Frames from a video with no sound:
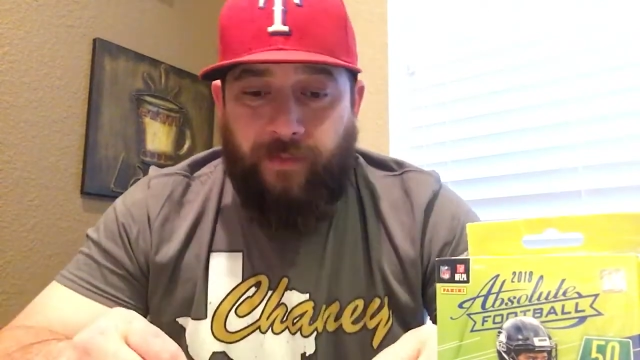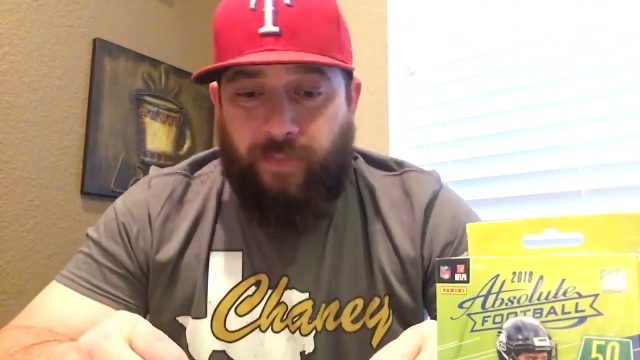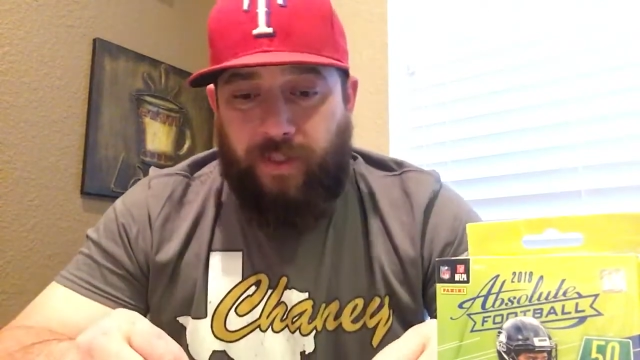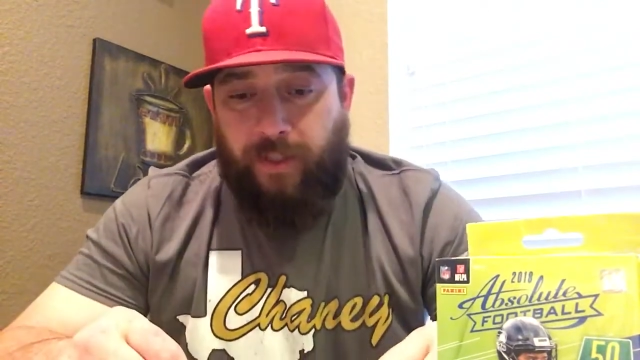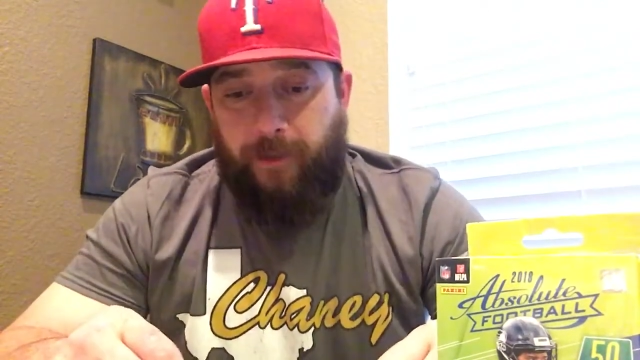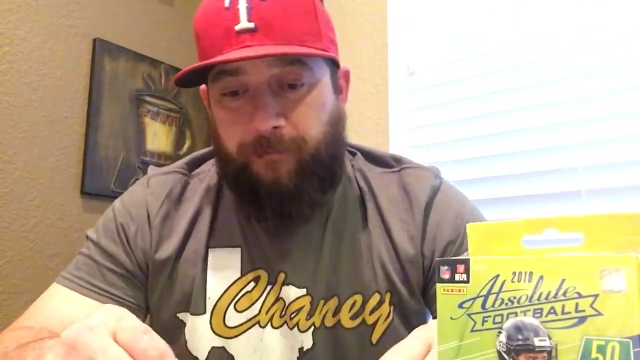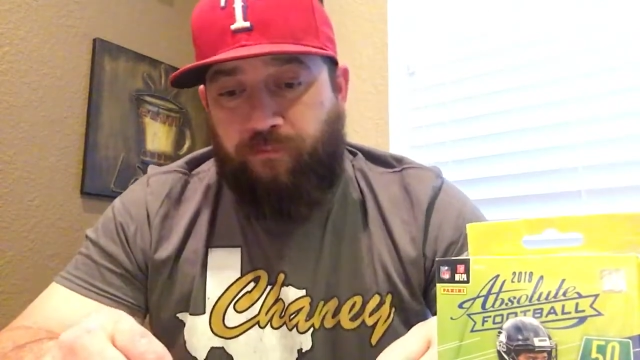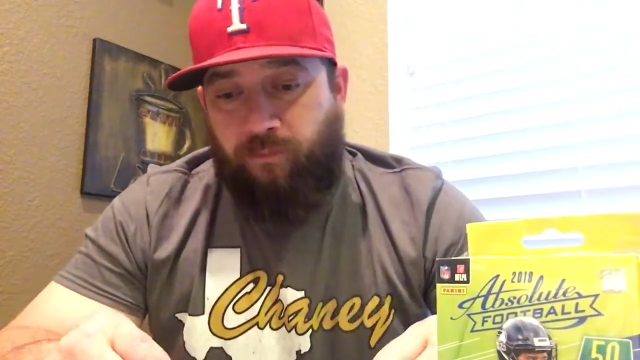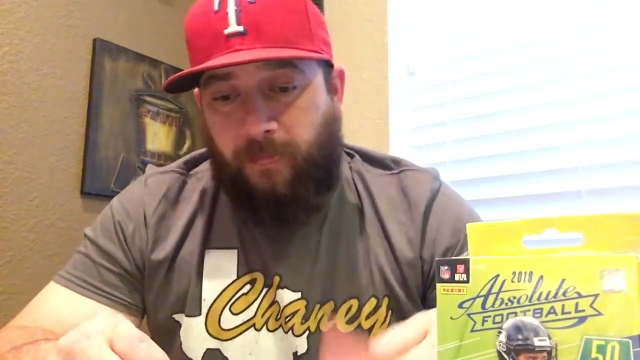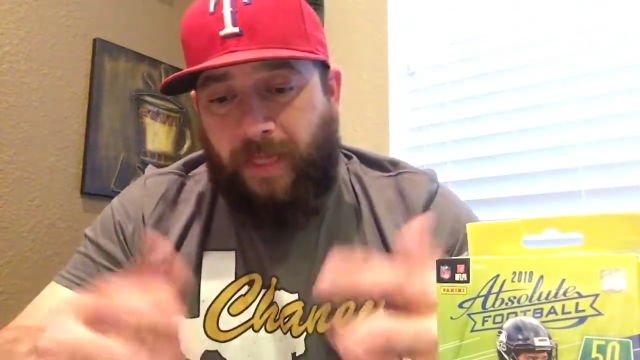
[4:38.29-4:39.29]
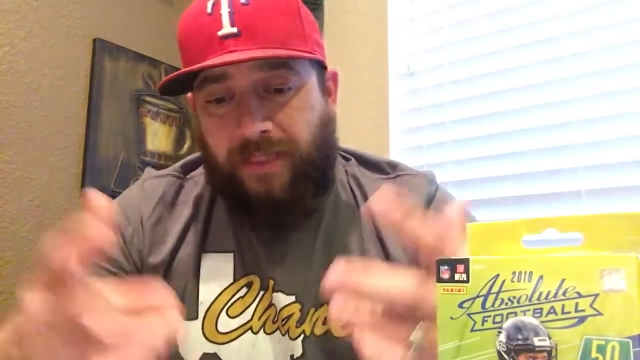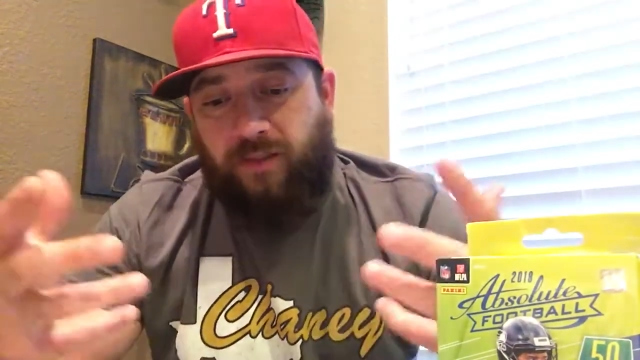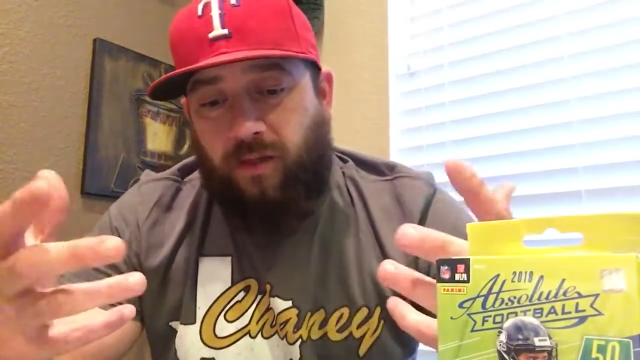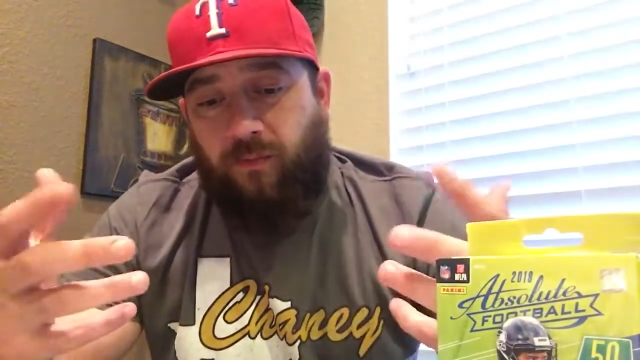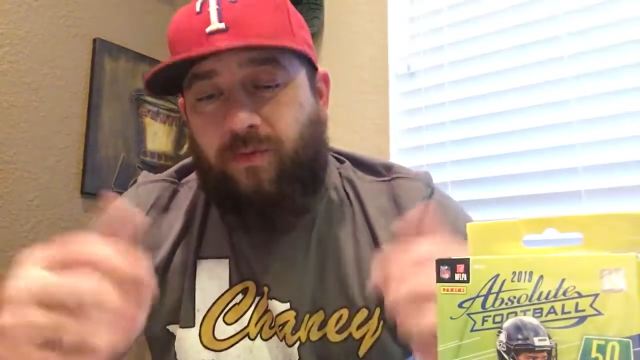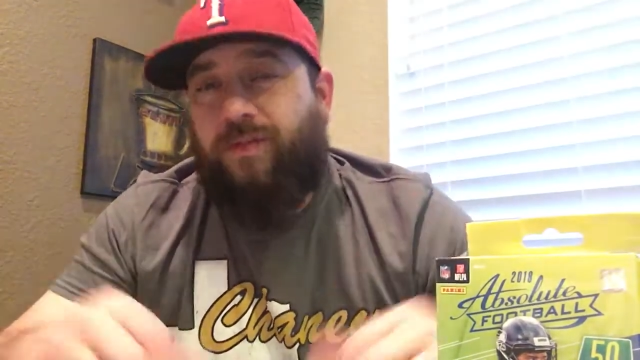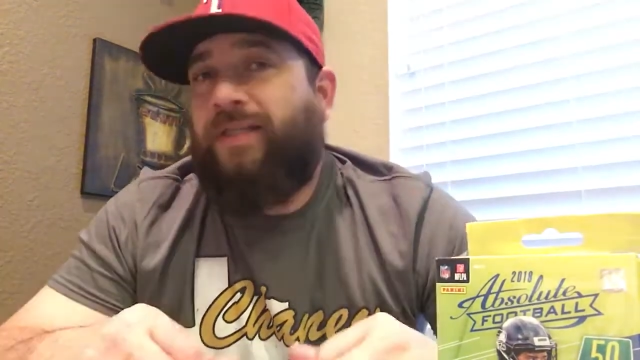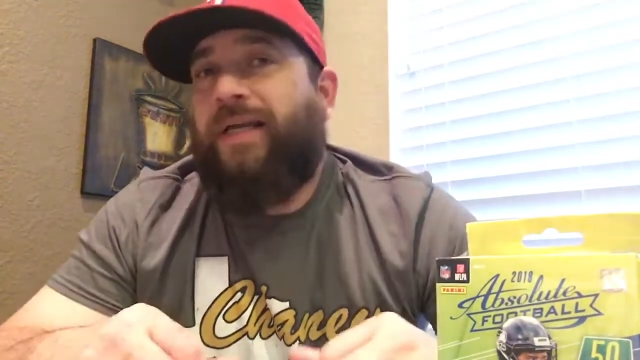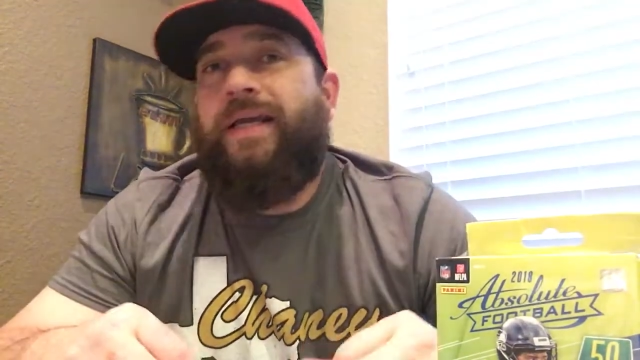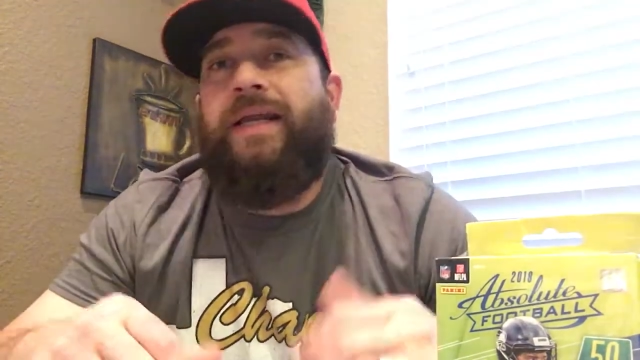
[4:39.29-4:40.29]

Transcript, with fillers: But uh, that's all I wanted to say.